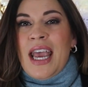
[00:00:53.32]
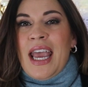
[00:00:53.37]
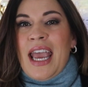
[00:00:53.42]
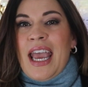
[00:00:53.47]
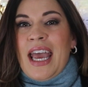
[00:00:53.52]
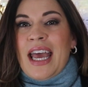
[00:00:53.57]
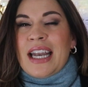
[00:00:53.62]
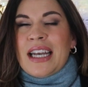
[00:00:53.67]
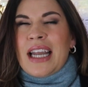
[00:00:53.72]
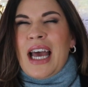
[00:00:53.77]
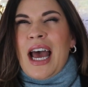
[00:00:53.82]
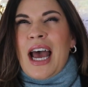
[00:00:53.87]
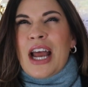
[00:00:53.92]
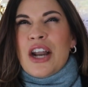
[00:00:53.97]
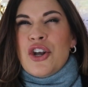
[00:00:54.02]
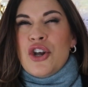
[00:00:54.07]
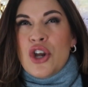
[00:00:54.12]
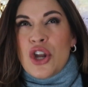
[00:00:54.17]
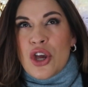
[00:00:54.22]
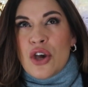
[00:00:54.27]
And I
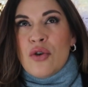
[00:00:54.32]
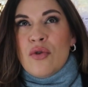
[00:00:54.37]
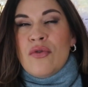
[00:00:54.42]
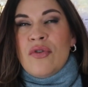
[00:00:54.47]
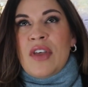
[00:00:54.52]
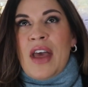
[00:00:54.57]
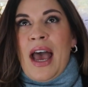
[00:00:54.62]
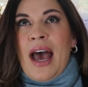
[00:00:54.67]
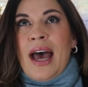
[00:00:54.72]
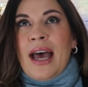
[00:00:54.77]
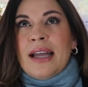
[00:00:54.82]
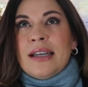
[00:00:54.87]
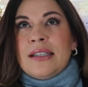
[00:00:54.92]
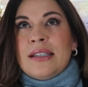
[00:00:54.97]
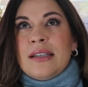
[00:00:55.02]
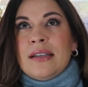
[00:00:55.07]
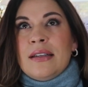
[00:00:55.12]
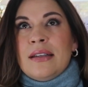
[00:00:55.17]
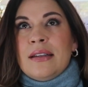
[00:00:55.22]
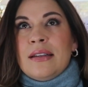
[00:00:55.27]
knew
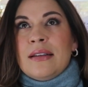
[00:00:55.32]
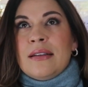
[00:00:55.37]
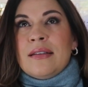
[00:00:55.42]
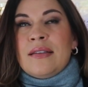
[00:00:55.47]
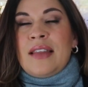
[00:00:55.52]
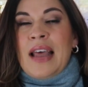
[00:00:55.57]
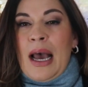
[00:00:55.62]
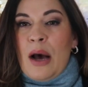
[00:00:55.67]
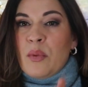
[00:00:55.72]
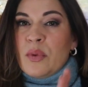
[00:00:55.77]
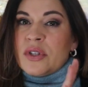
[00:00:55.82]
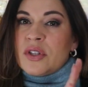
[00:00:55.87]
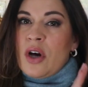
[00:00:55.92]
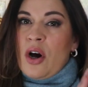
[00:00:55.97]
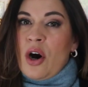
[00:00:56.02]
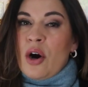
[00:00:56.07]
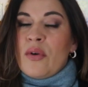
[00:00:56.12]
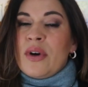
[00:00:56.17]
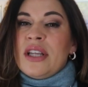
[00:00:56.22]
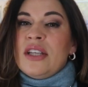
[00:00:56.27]
that that was
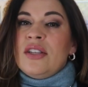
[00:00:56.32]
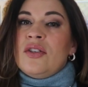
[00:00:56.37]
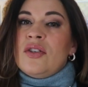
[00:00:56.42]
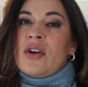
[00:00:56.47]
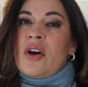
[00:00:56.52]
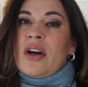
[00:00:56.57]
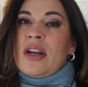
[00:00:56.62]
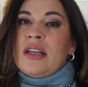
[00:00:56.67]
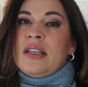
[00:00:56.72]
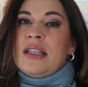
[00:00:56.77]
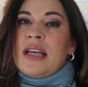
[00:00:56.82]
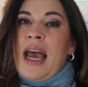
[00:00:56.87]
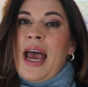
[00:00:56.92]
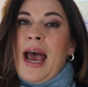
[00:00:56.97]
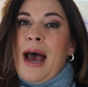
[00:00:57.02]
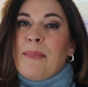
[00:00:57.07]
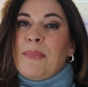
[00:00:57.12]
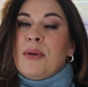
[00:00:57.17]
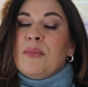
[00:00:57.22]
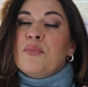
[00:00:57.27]
already starting to
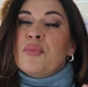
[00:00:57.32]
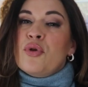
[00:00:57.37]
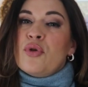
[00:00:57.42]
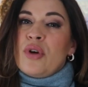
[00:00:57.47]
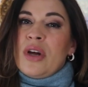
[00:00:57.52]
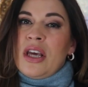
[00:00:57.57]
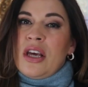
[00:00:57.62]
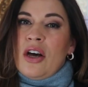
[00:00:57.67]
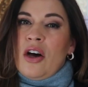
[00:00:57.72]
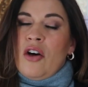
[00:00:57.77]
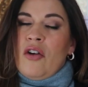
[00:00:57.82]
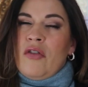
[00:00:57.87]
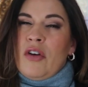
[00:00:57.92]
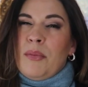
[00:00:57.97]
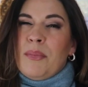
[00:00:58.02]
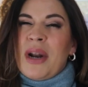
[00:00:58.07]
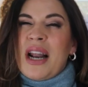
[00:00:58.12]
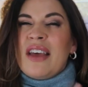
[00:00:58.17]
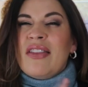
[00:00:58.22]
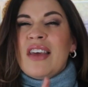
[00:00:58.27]
happen
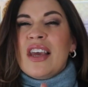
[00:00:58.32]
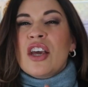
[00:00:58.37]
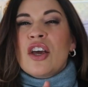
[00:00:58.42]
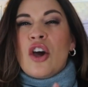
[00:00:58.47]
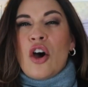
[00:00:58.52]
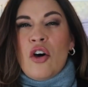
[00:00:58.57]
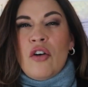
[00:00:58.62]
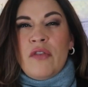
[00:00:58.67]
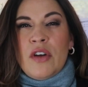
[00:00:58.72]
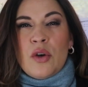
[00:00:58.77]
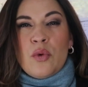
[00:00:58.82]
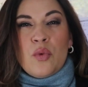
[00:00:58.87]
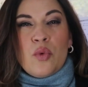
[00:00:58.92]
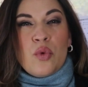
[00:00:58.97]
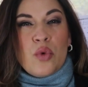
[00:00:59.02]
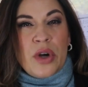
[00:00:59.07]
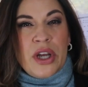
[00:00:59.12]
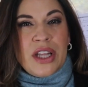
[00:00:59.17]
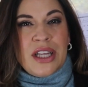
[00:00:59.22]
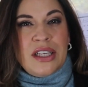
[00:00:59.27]
pre-COVID, but I think COVID
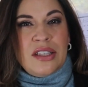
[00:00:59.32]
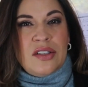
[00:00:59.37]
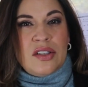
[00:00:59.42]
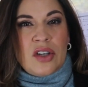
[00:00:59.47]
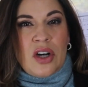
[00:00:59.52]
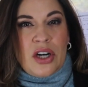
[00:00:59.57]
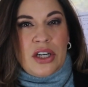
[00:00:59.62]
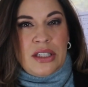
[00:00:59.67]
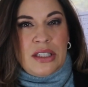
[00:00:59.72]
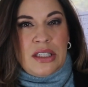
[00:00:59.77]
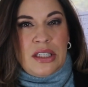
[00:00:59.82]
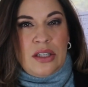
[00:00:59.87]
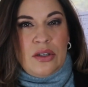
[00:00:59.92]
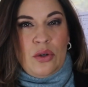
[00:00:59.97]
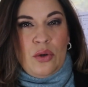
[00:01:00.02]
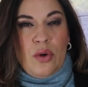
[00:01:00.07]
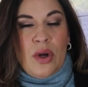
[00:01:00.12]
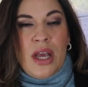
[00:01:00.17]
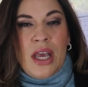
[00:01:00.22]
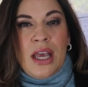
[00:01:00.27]
really started
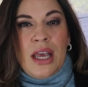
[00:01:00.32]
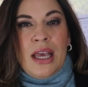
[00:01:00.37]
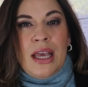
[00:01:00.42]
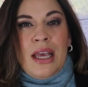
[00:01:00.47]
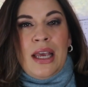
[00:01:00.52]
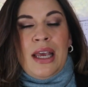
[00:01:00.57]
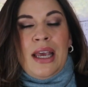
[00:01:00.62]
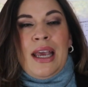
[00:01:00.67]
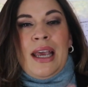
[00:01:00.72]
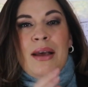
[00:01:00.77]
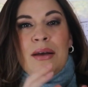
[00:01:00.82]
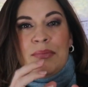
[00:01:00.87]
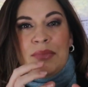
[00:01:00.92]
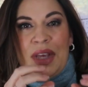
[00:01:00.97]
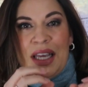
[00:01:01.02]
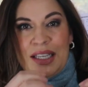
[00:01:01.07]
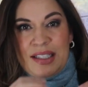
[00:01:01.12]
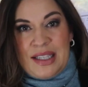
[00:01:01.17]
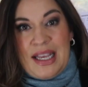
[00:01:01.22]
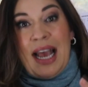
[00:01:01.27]
to
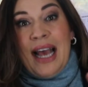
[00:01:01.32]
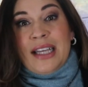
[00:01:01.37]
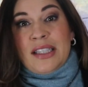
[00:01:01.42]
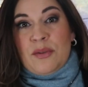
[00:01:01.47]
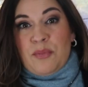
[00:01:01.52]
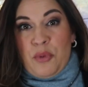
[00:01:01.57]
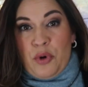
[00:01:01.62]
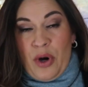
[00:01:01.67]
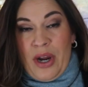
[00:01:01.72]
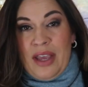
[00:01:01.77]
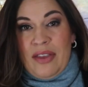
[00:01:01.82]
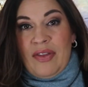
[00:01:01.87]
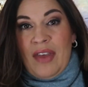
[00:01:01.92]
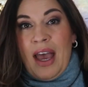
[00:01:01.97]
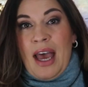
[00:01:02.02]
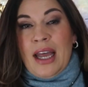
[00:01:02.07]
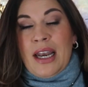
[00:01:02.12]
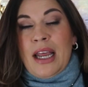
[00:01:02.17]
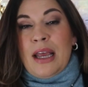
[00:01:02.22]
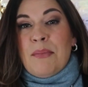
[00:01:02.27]
exasperate
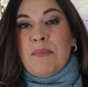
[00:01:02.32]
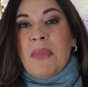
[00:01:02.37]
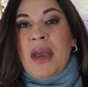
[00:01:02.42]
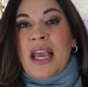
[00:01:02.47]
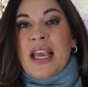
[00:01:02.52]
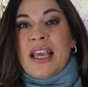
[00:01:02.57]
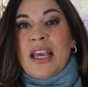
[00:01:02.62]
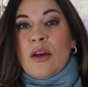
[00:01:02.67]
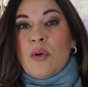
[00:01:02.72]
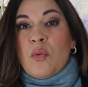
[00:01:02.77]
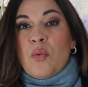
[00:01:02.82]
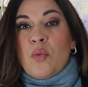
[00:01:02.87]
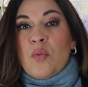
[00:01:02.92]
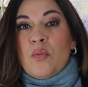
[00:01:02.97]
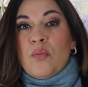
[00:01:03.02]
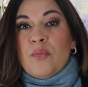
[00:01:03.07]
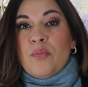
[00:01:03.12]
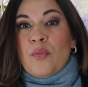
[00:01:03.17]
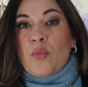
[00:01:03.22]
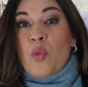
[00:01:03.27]
that and make it
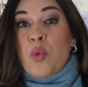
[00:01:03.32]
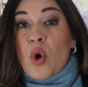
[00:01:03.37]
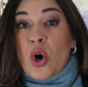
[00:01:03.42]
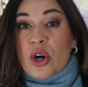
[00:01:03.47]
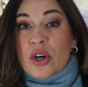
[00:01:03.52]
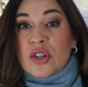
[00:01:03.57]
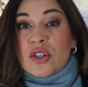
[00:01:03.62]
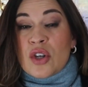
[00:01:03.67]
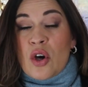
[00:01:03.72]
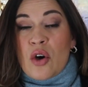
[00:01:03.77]
worse